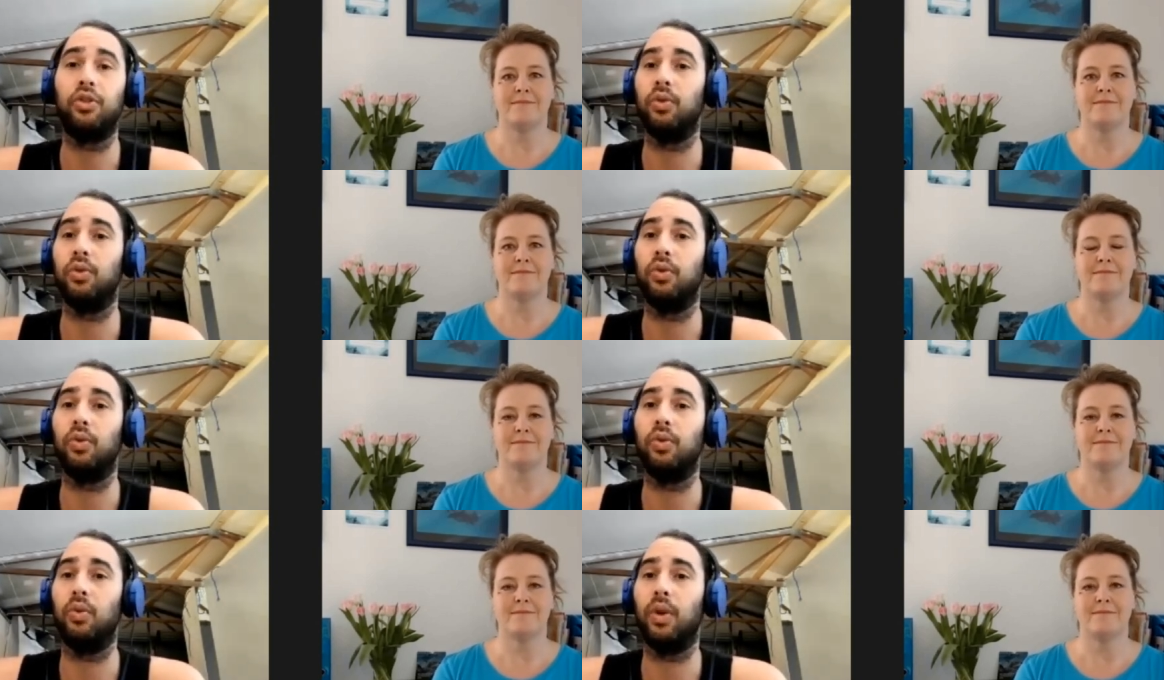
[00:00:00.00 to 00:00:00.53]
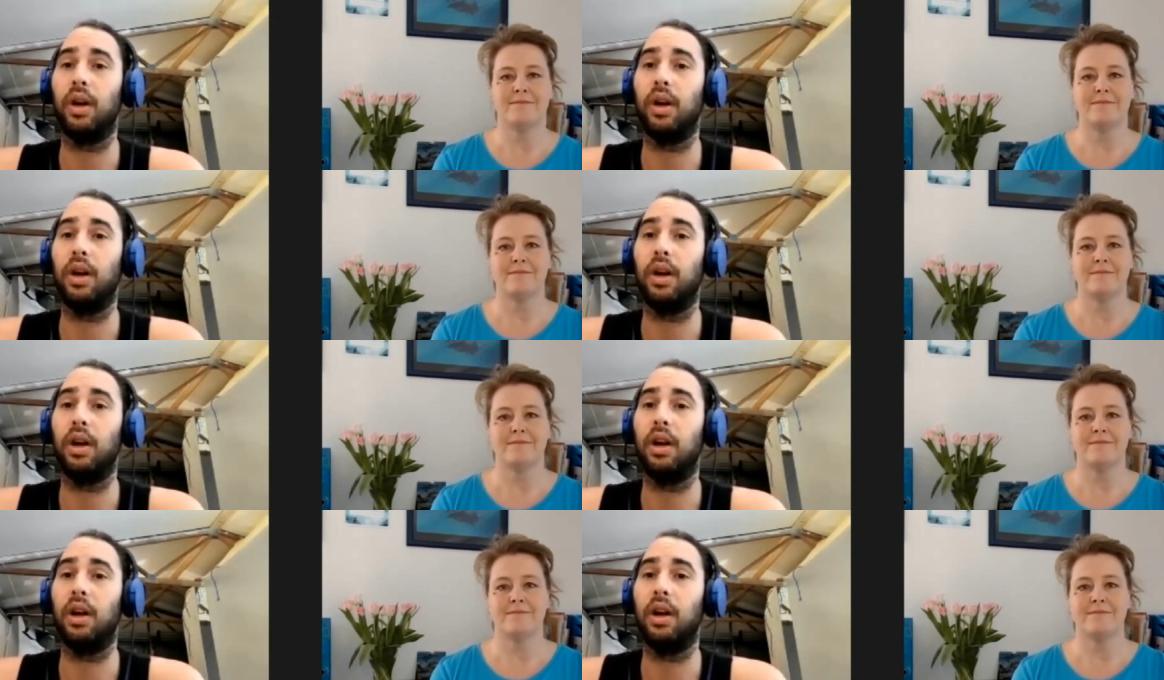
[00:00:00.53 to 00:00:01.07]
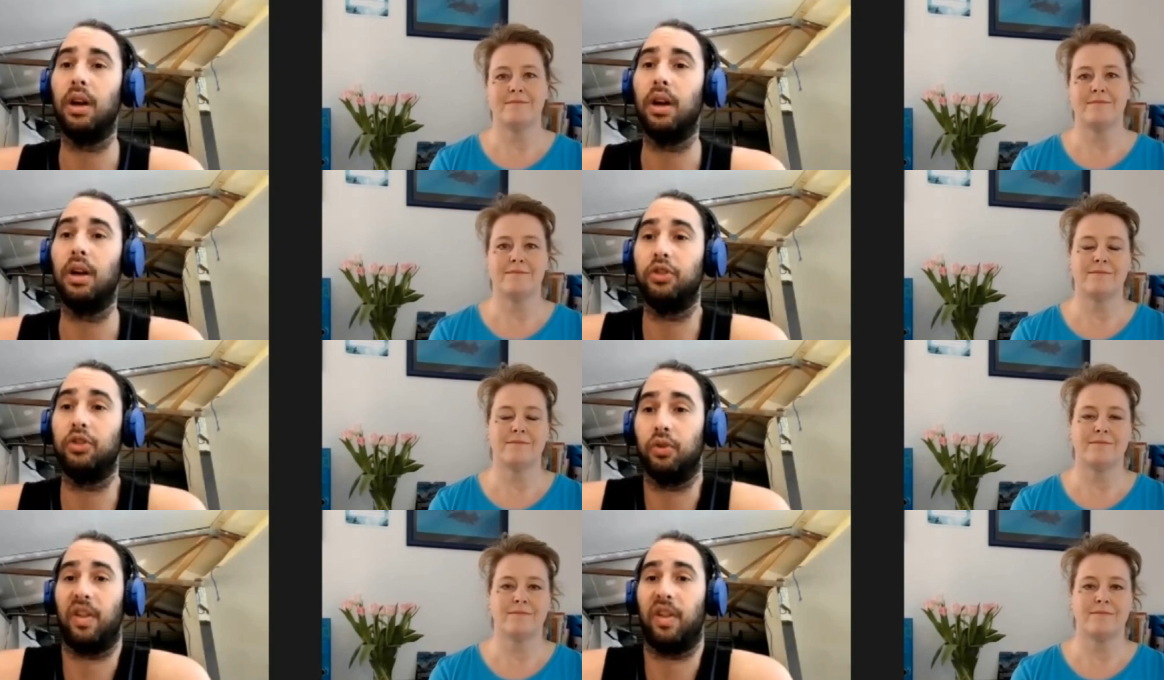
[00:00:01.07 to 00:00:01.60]
Speaker 1: to uh,
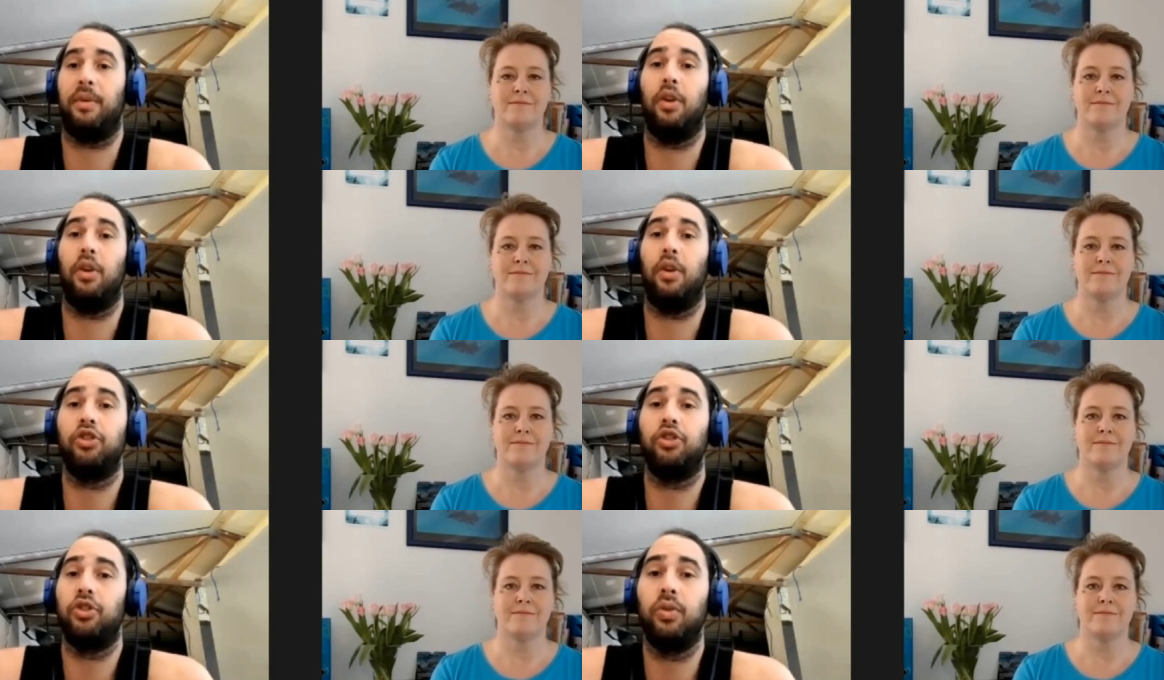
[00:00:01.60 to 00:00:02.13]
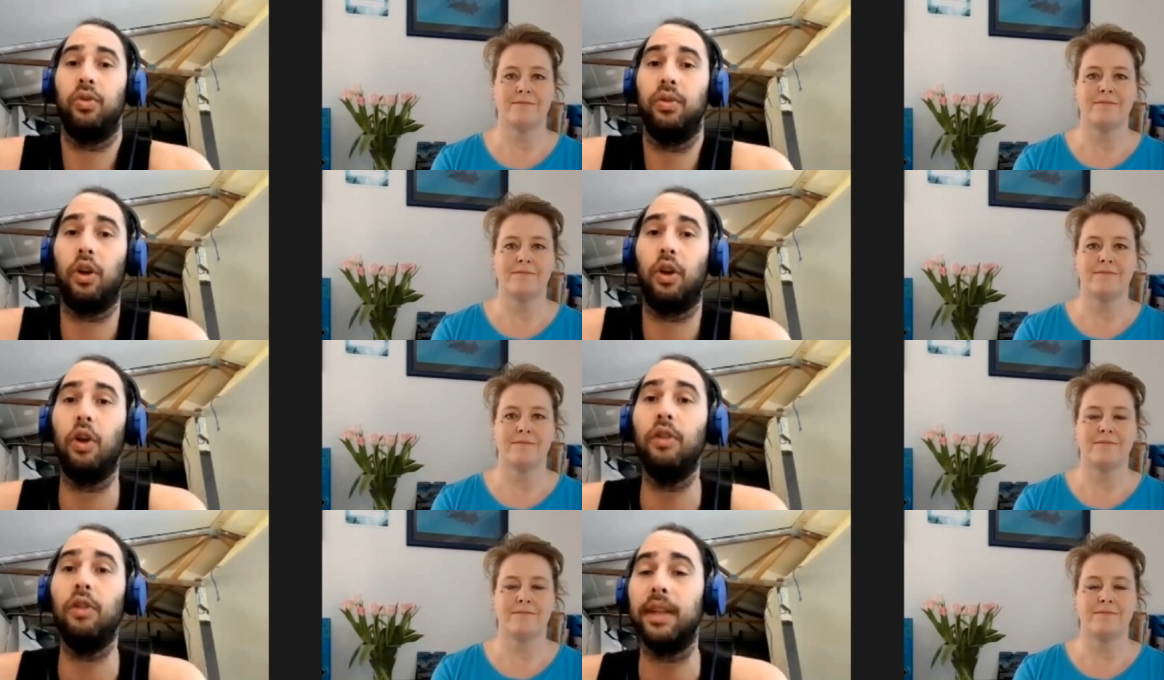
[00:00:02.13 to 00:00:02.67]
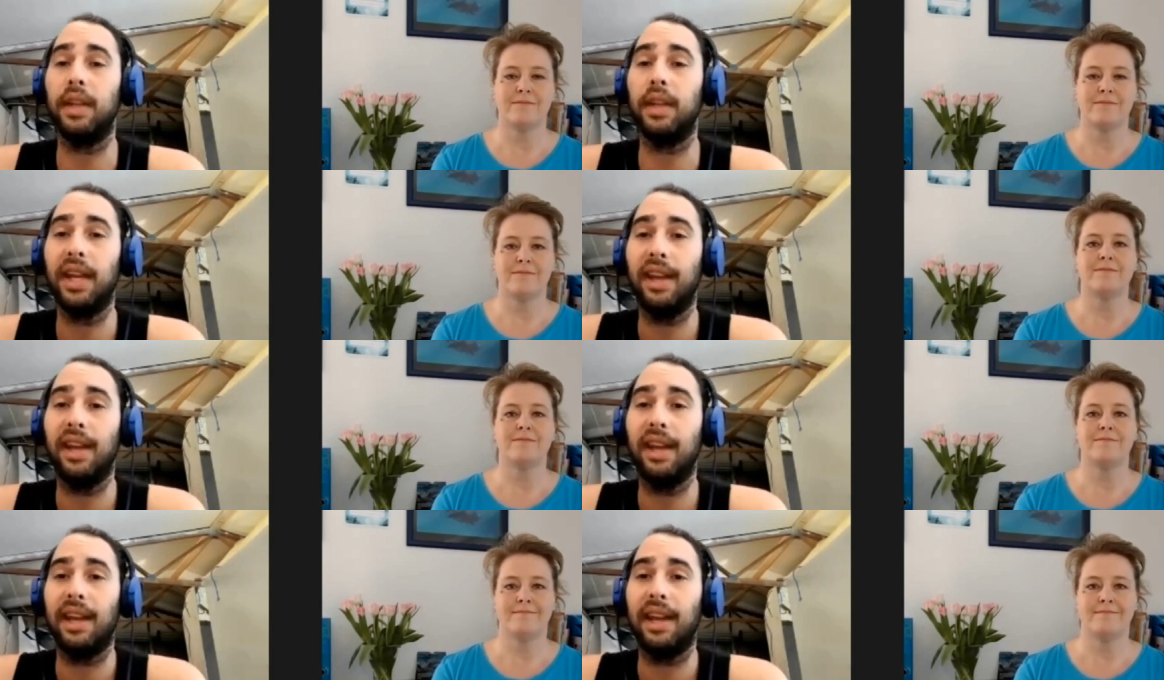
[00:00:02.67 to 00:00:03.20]
to respond to COVID?
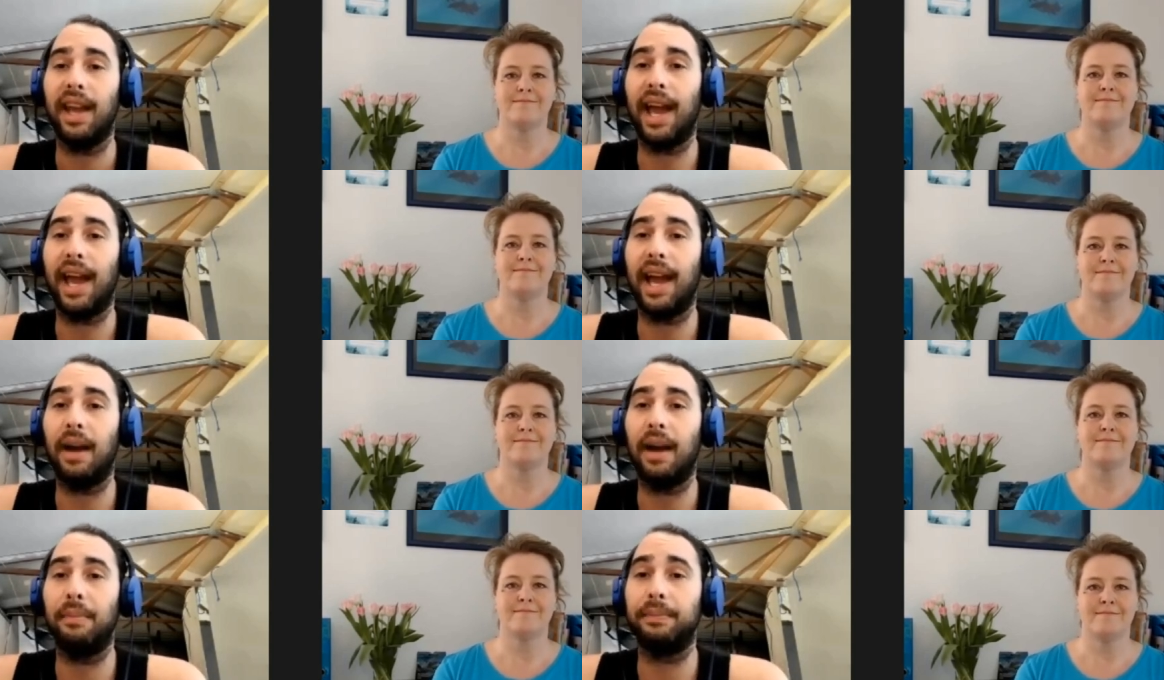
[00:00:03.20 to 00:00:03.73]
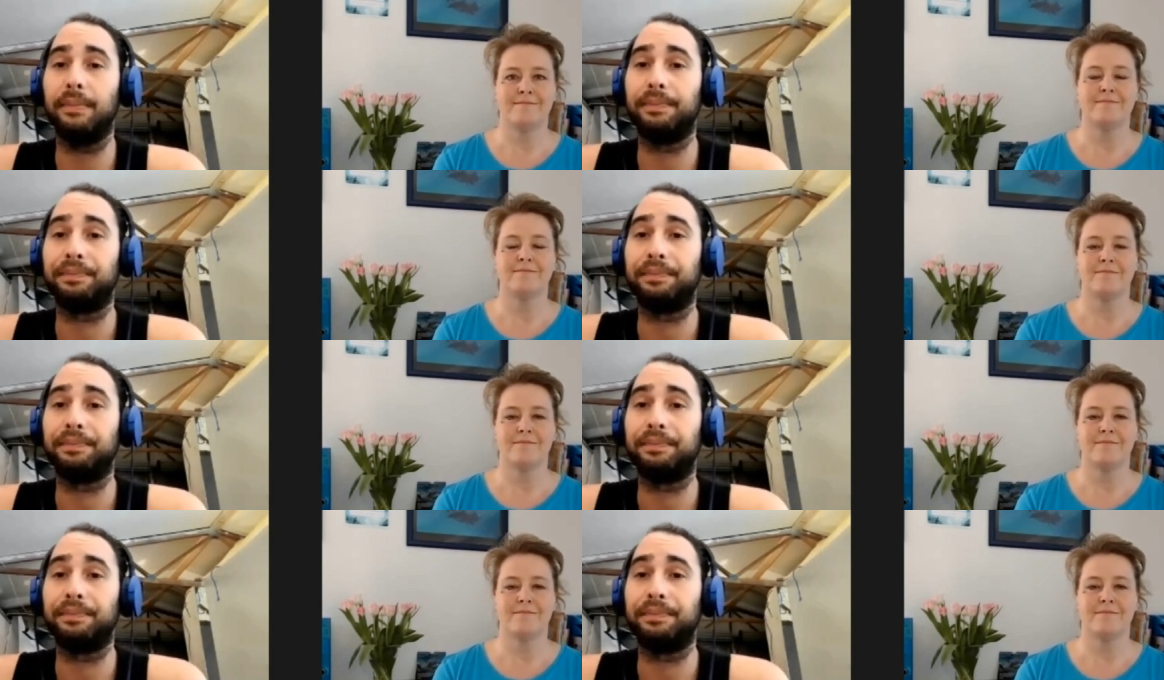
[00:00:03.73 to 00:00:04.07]
Mm-hmm. Um,